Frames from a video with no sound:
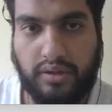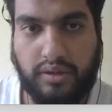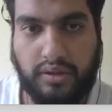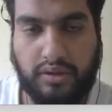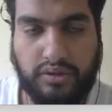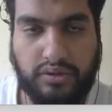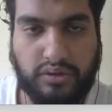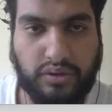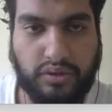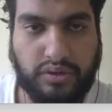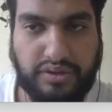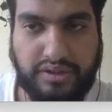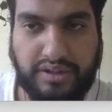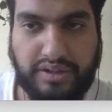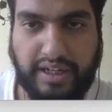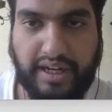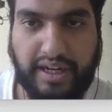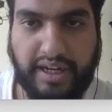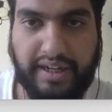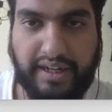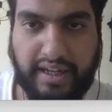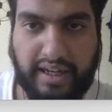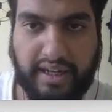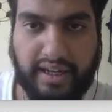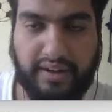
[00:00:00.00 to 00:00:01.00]
So
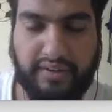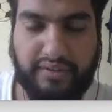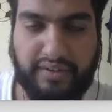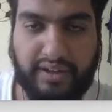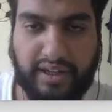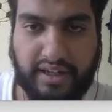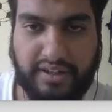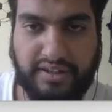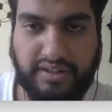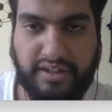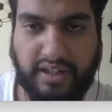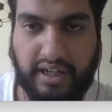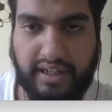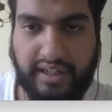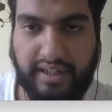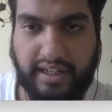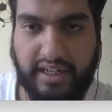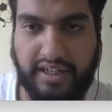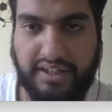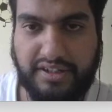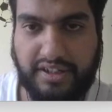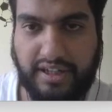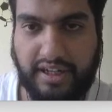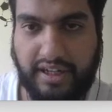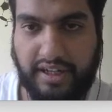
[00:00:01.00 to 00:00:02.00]
state A, we are starting at
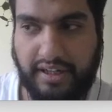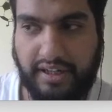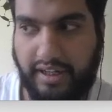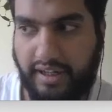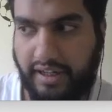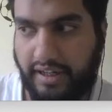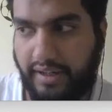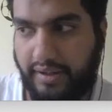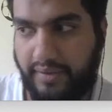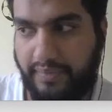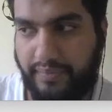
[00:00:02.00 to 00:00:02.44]
state A.